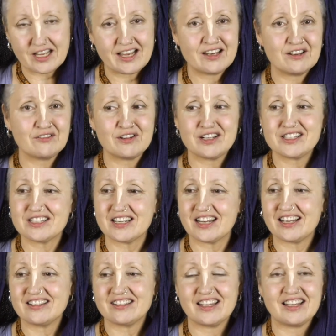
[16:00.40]
ahead of us, and
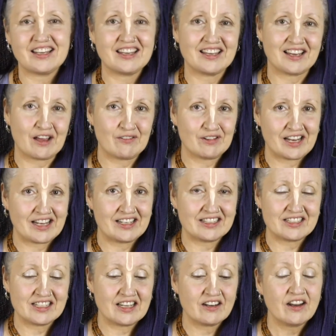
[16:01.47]
I think I will end it
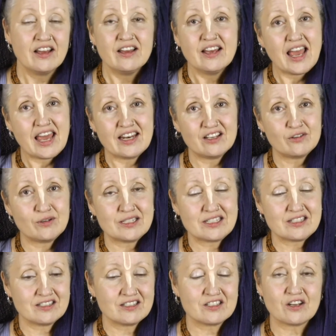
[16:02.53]
here. Any
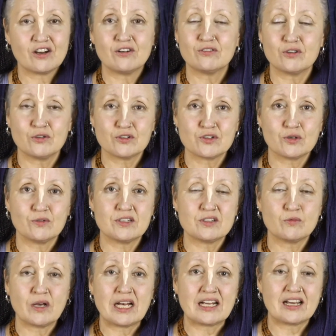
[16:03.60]
questions are of course always
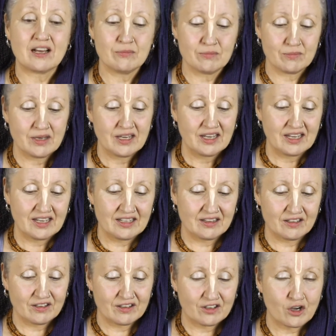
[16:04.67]
welcome in
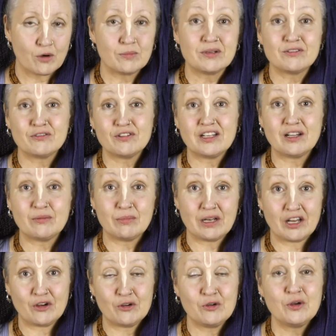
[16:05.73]
the comment field
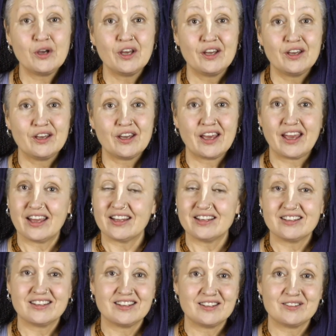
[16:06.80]
below,
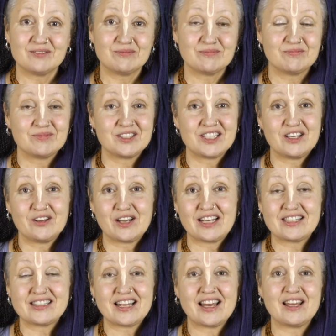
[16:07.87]
and see you
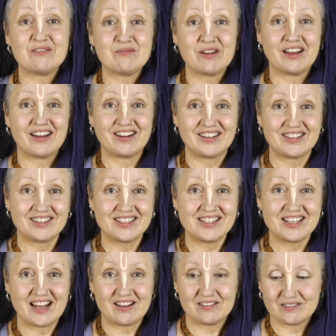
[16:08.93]
next time. Hare
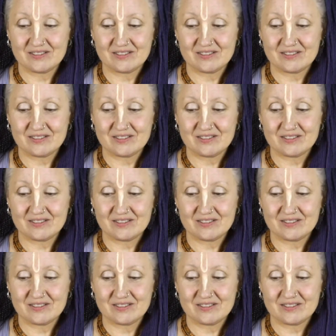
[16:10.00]
Krishna.